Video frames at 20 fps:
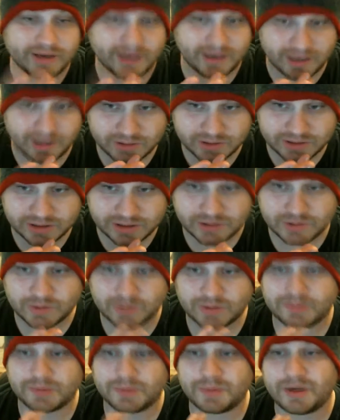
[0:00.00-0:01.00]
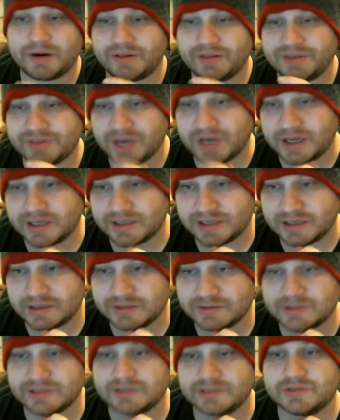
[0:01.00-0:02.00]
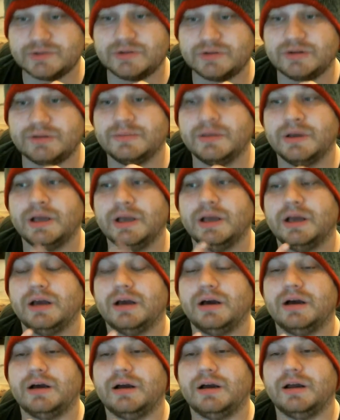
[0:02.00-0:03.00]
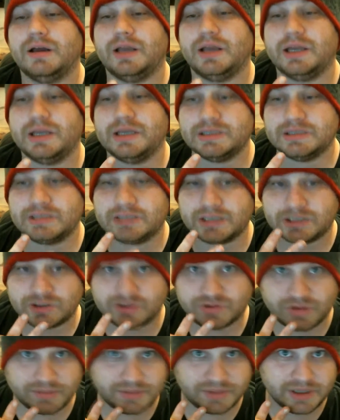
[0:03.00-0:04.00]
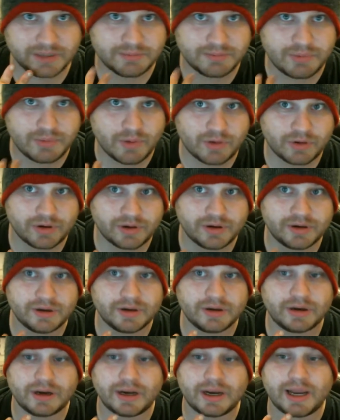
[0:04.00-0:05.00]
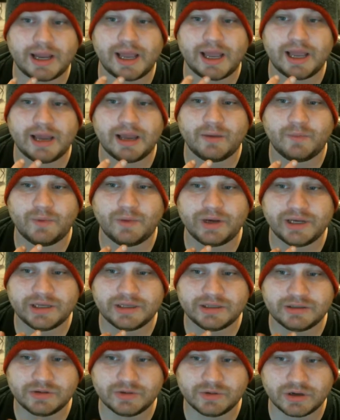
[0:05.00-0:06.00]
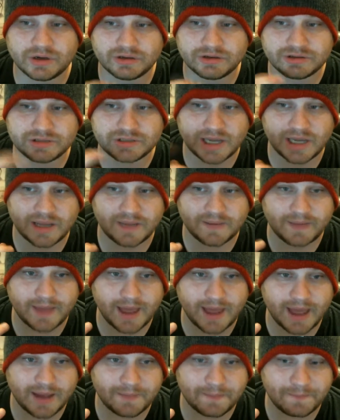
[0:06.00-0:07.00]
goes into them, the amount of thought that goes into them is extremely important, and we need to understand that